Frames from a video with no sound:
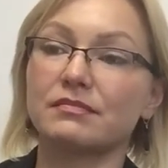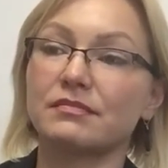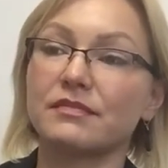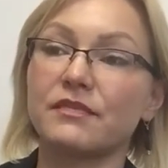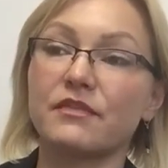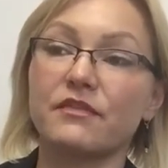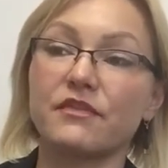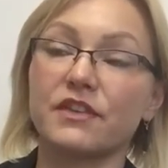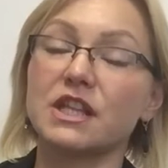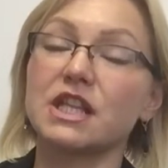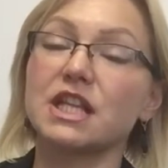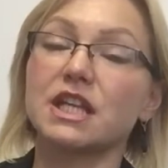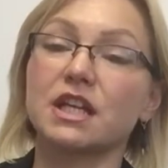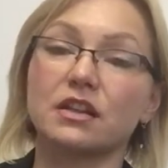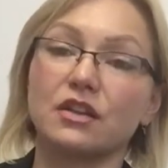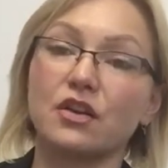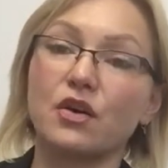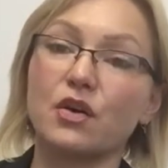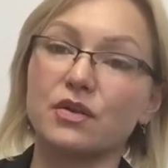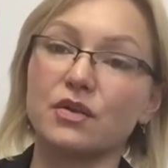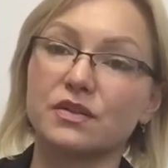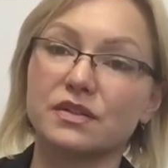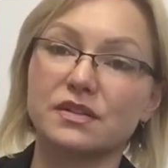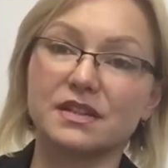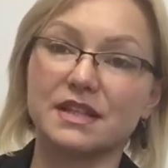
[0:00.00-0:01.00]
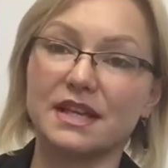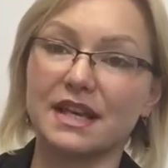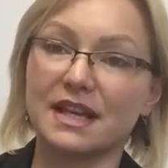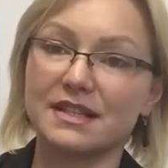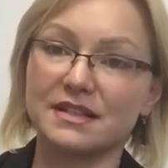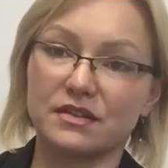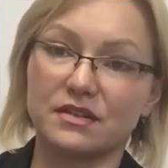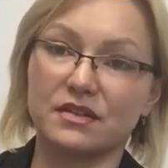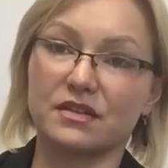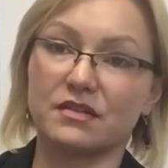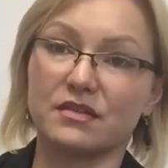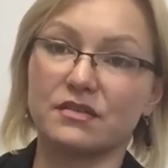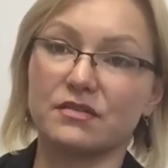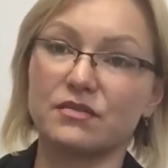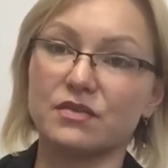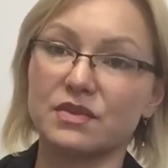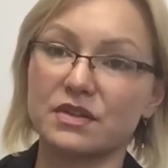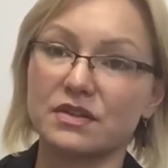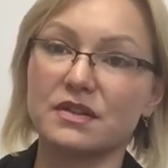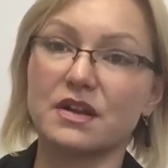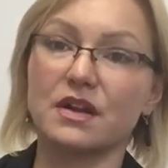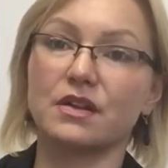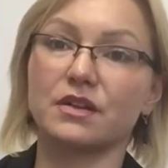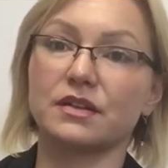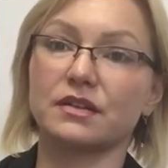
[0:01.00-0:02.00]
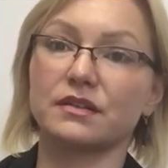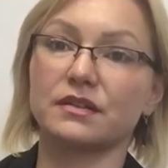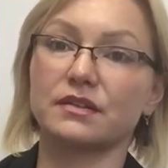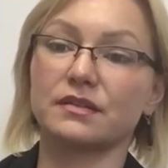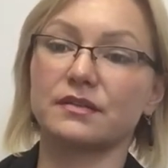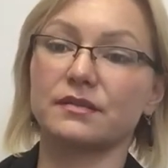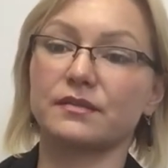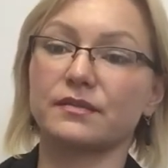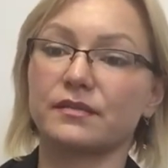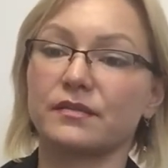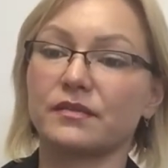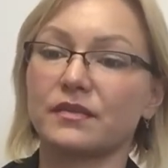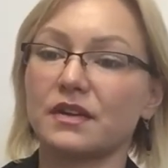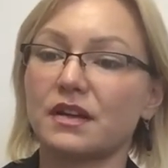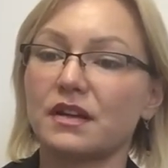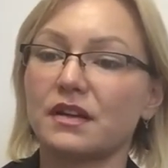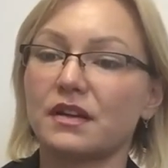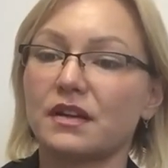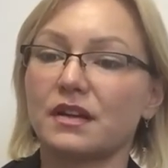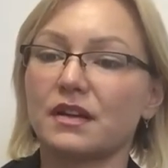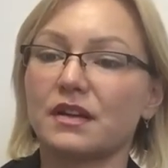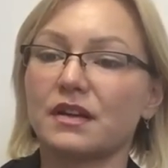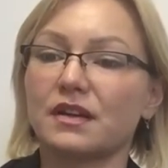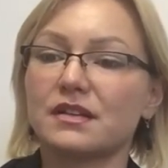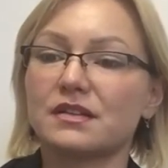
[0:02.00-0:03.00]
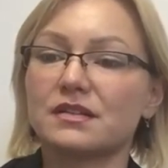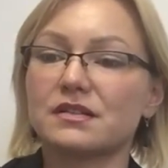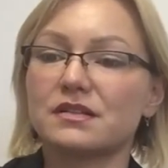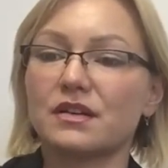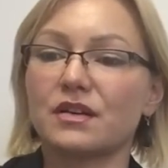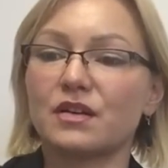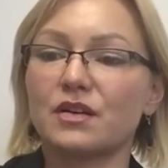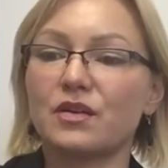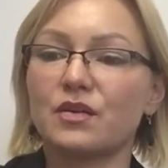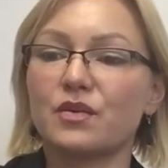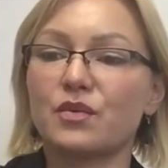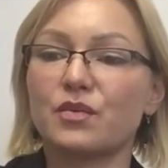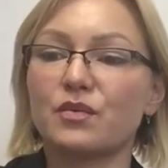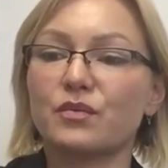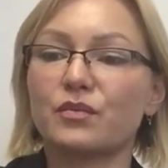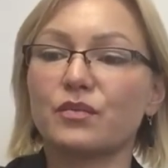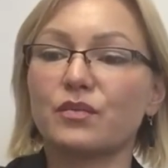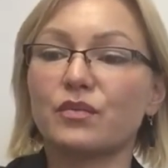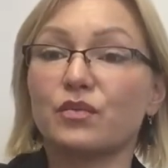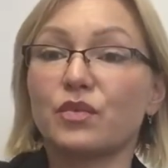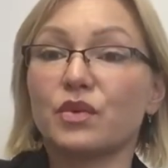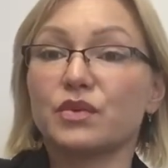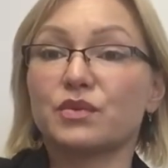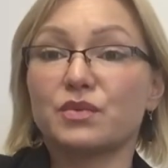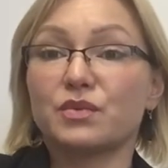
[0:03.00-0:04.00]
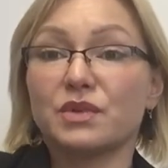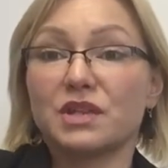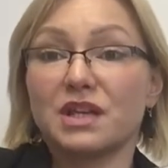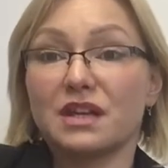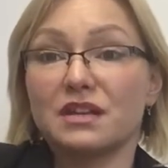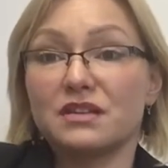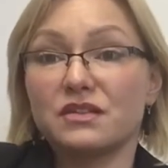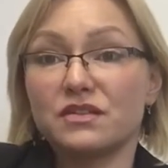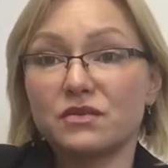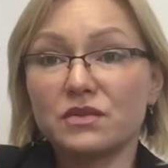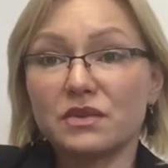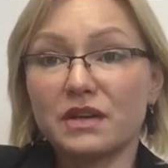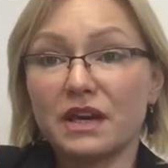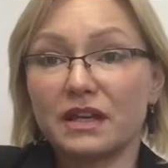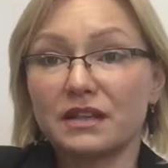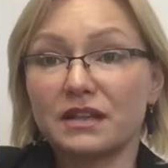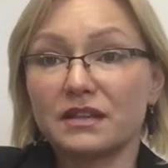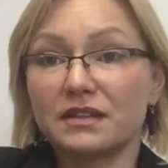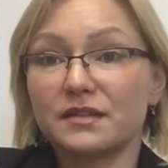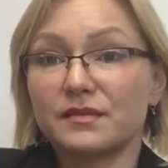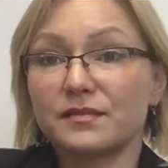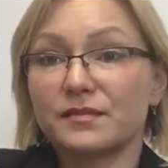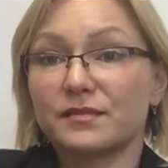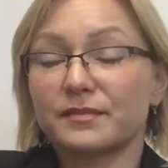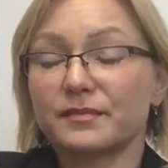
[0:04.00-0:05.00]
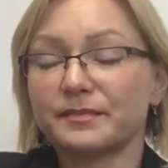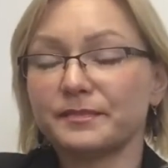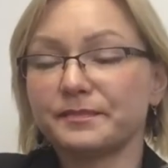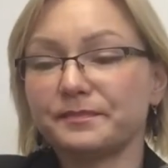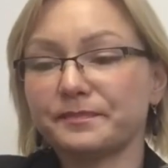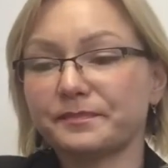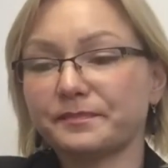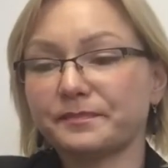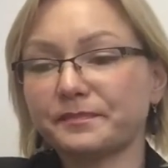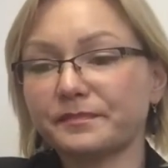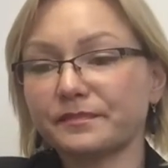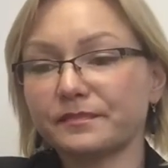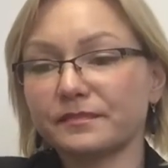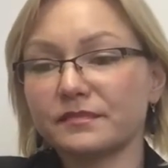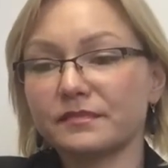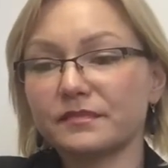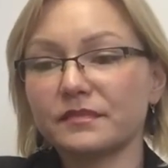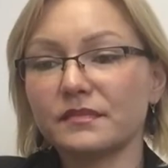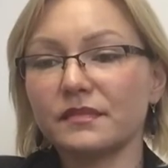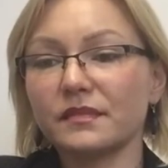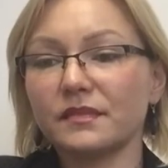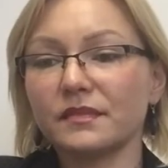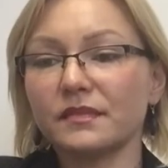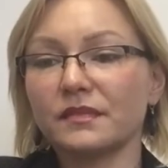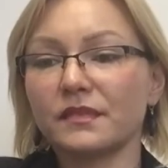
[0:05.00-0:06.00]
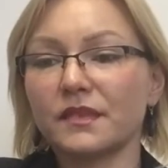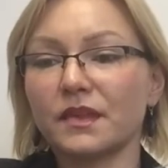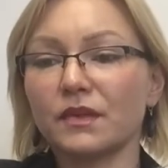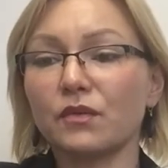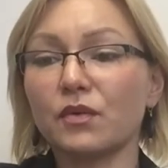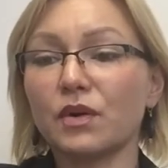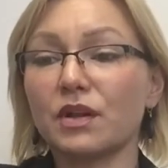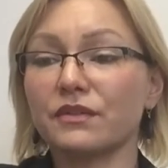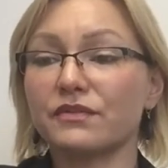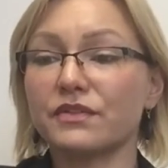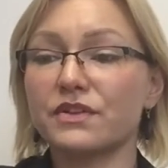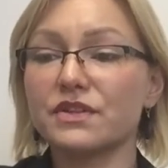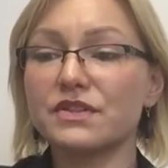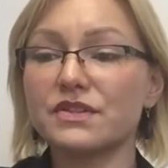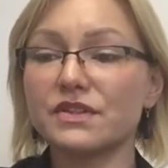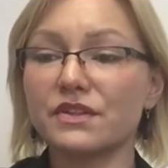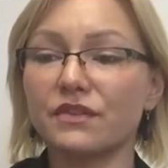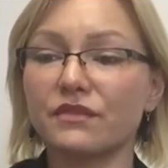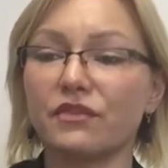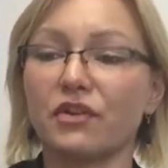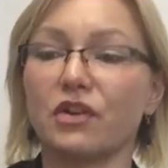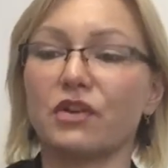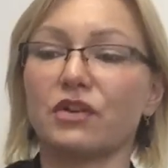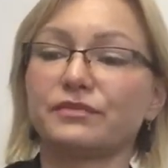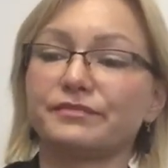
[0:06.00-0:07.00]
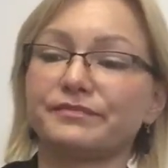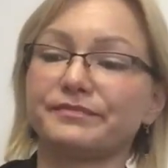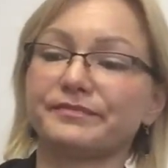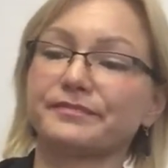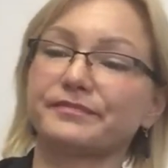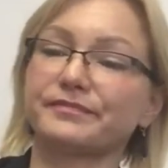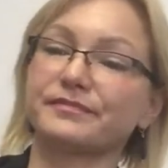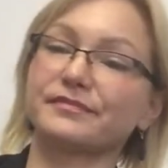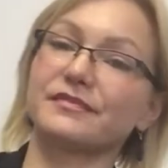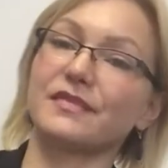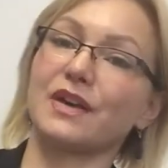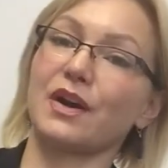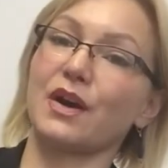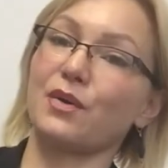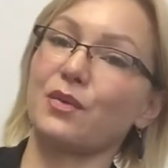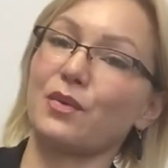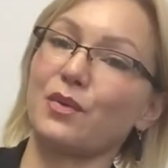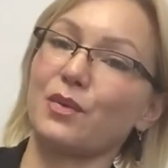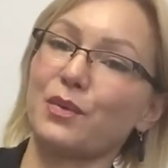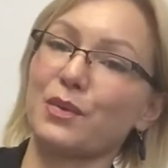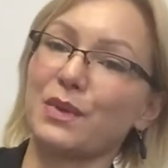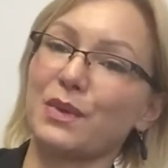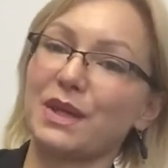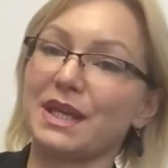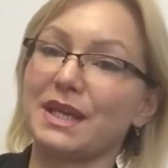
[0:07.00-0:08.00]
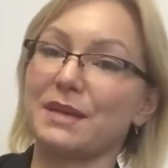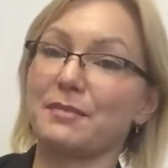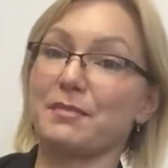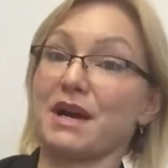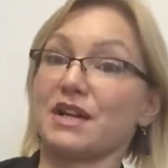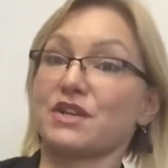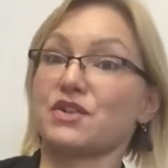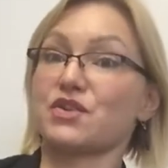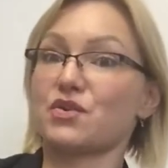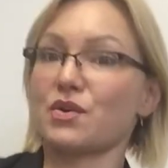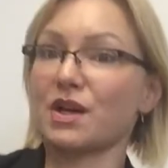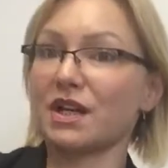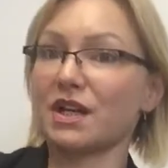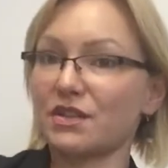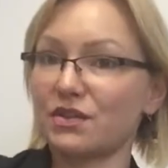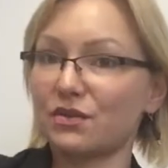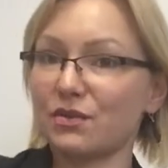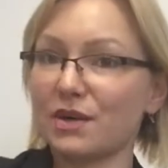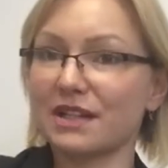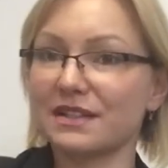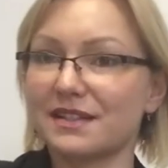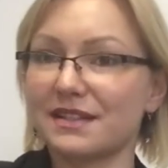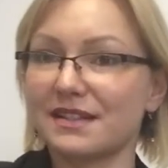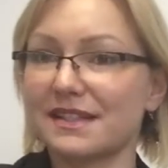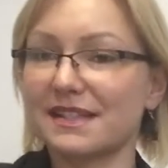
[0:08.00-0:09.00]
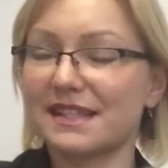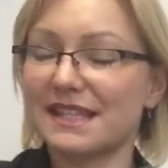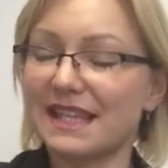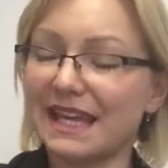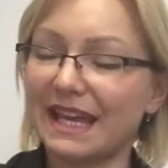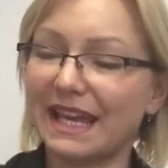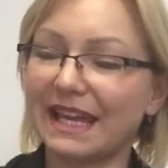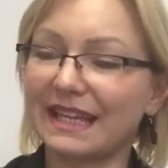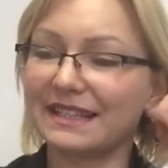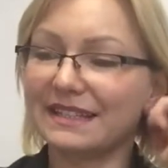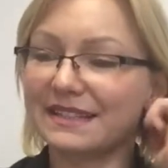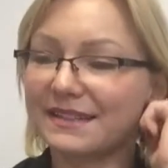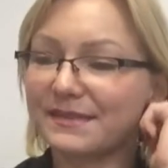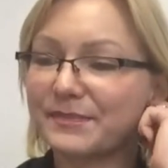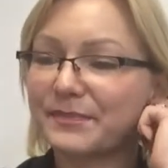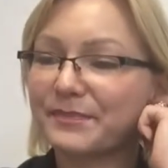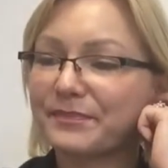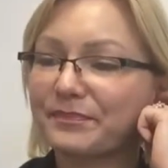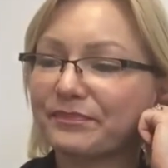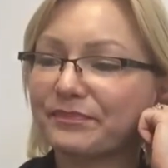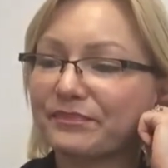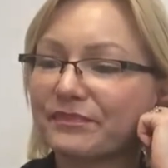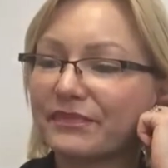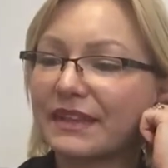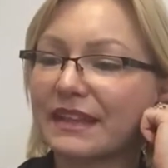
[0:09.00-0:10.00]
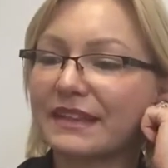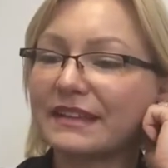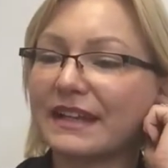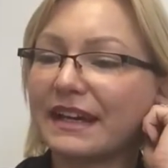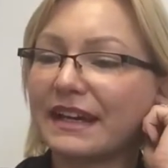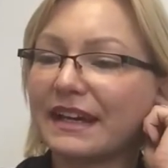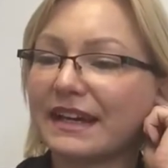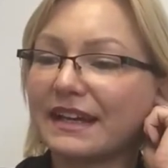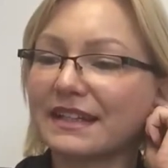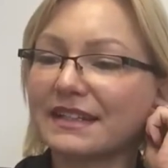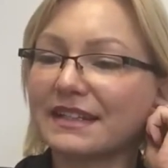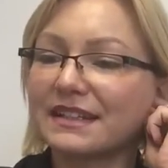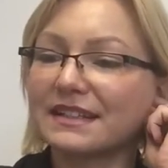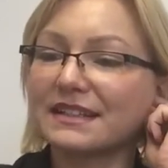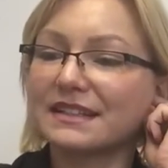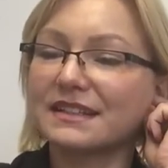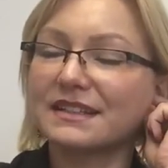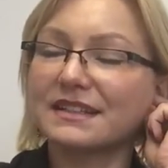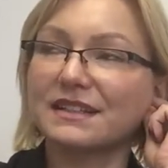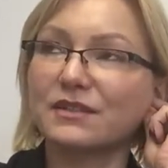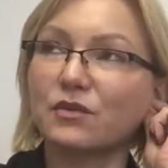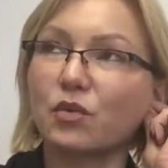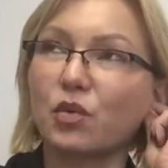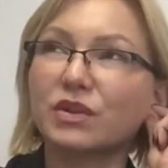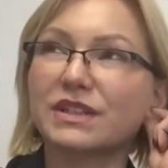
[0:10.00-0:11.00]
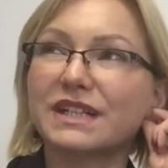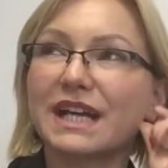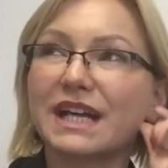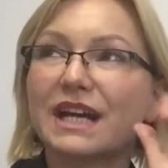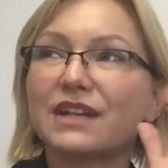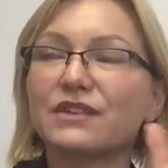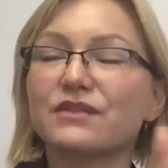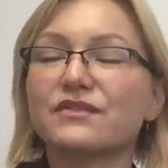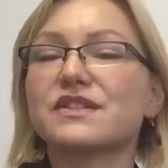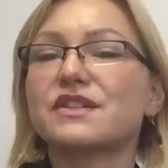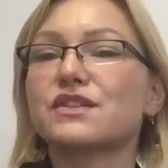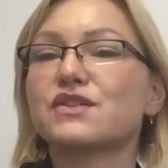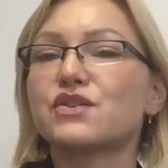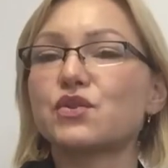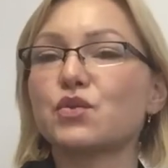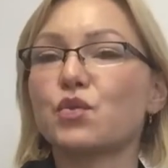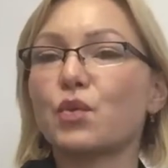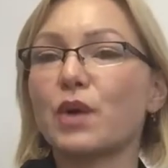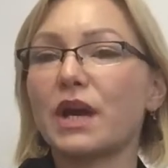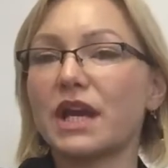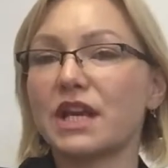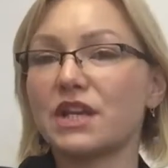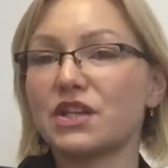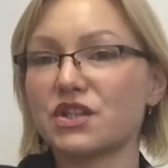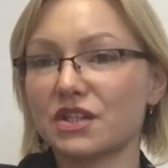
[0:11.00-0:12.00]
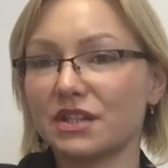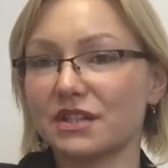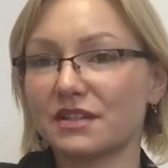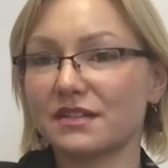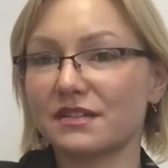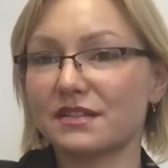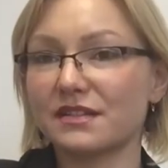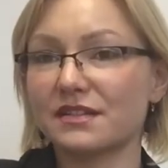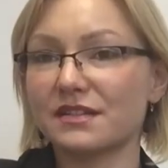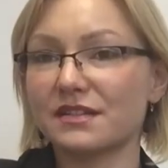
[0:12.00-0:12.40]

feeling lost as a result. So what we can do then? Well, first of all, we might try to understand what kind of situation